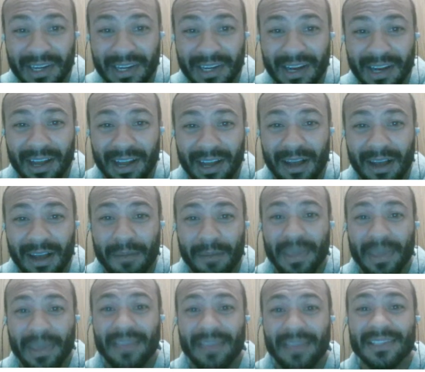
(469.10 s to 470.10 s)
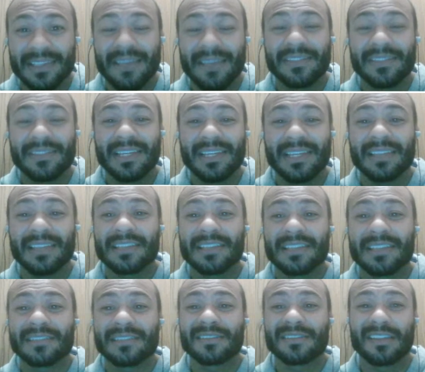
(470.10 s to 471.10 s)
And the 17th
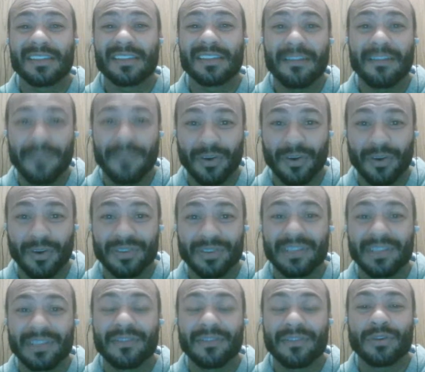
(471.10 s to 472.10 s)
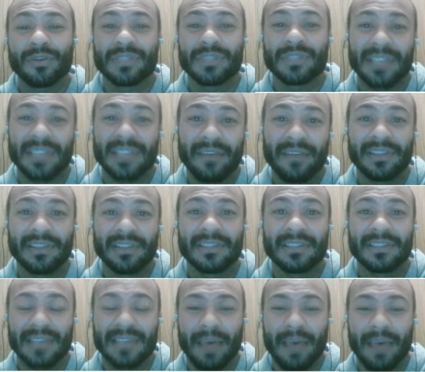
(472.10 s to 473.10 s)
is the first of those
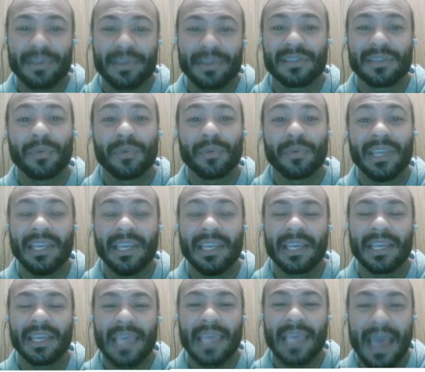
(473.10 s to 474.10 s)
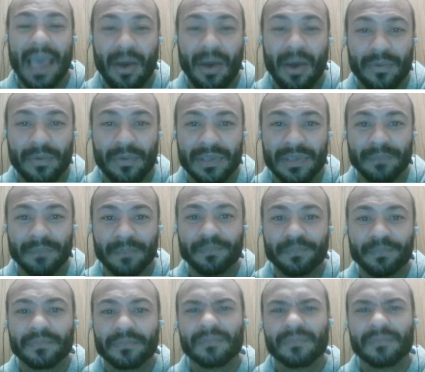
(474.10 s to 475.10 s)
7 Sabbaths that we need to count.
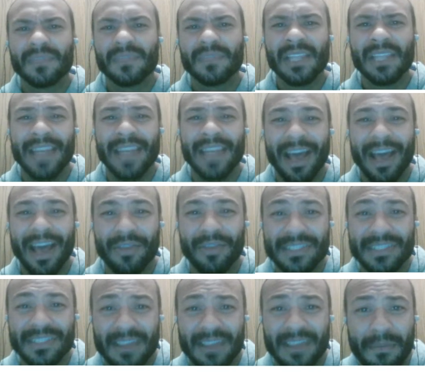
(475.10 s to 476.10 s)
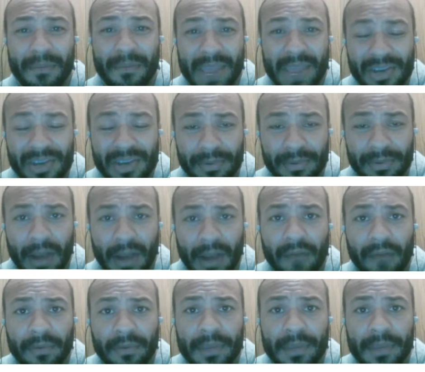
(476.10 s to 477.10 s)
Now, this is a major
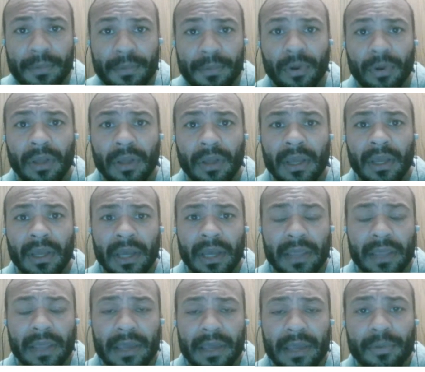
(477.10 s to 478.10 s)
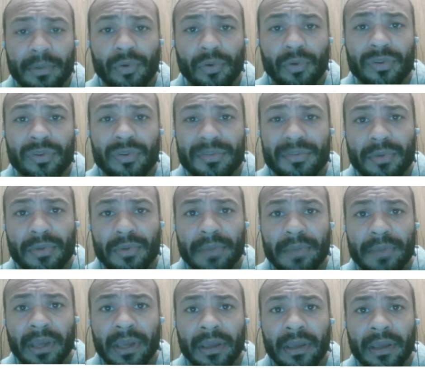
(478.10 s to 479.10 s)
problem for people in the Hebrew roots
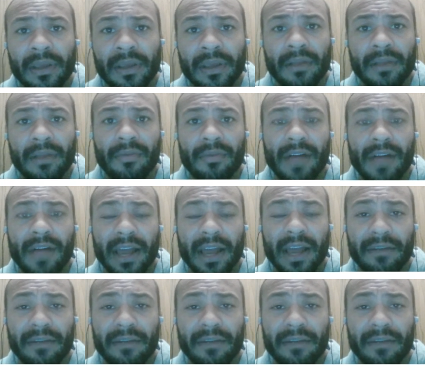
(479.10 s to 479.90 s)
movement that